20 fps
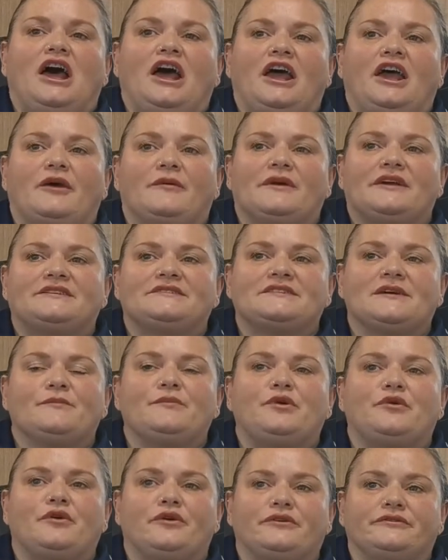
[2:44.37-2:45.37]
It's
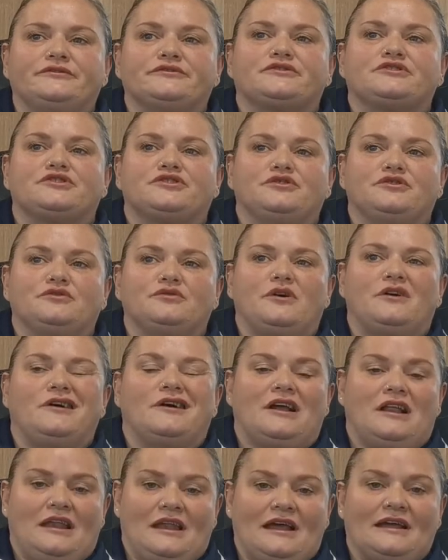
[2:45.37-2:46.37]
important to
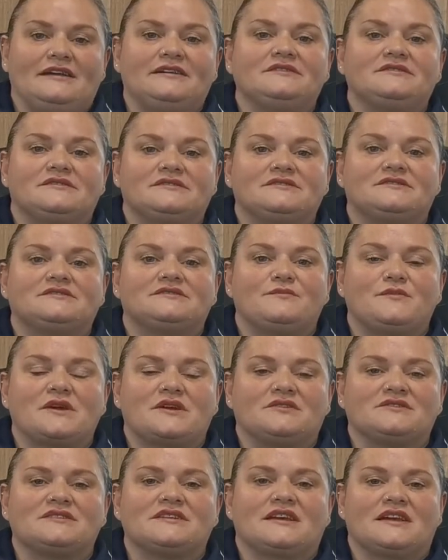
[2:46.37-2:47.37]
our clients
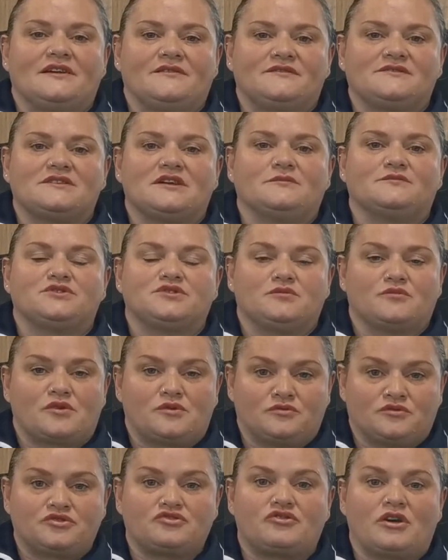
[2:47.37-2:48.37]
because it gives them some
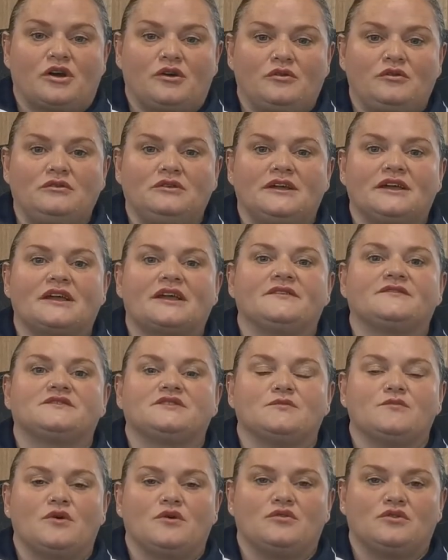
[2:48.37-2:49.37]
control, it gives
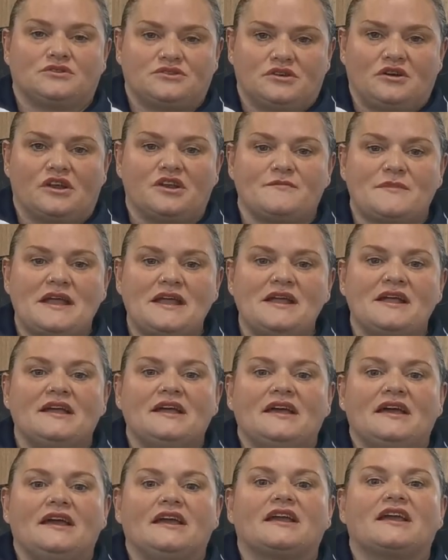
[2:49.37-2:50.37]
them autonomy,
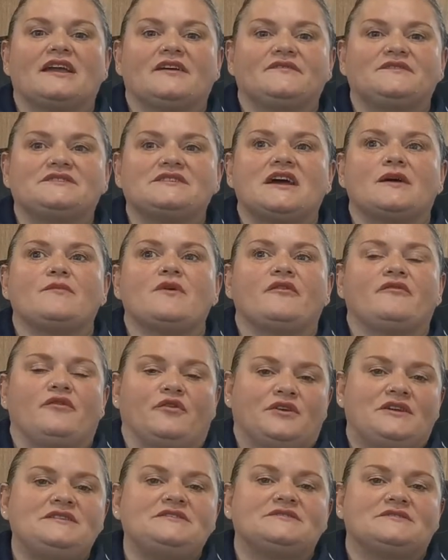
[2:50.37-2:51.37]
it gives them a
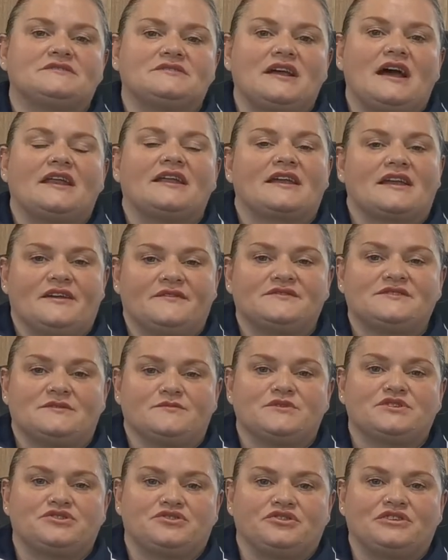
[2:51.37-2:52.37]
voice, and it gives
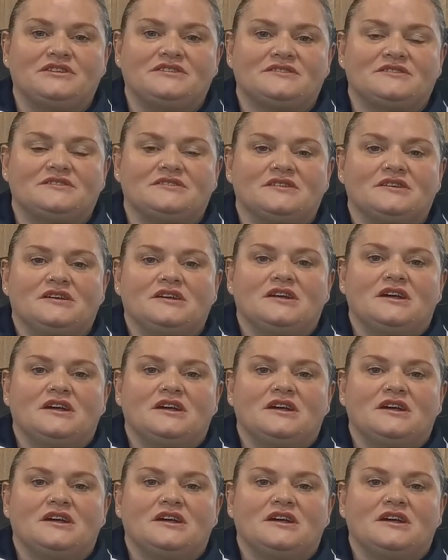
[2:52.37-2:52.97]
them a choice.